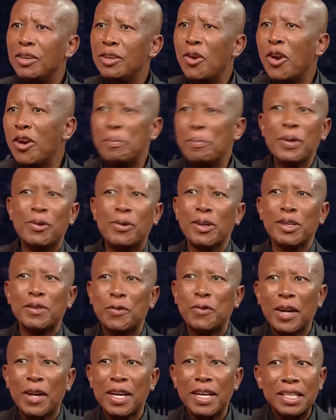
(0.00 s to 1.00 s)
Not because
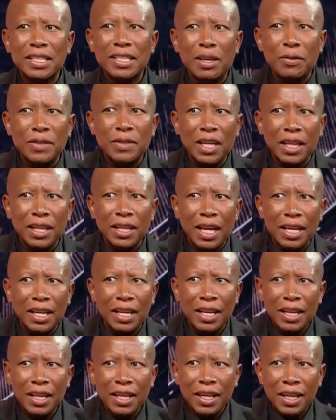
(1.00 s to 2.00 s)
foreigners have
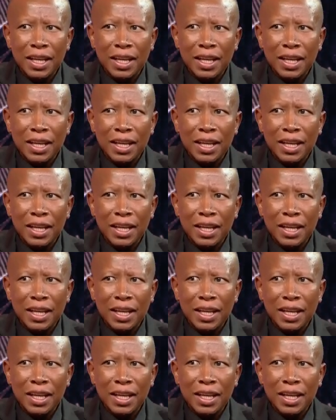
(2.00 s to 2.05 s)
taken